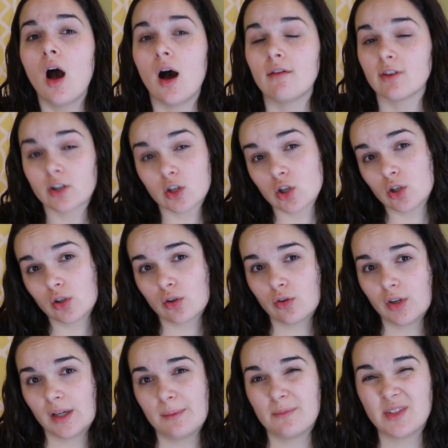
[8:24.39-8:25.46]
of a curl
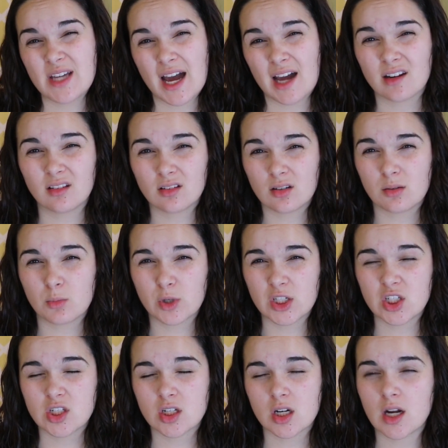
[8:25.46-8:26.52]
cream to add a little
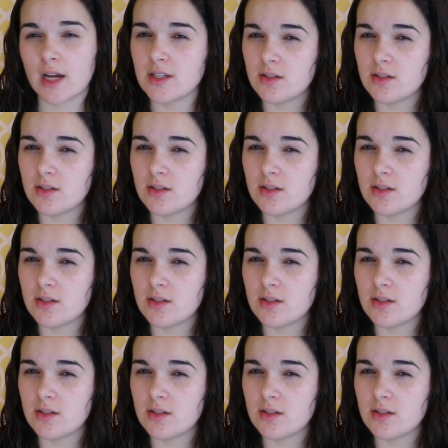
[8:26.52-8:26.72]
moisture.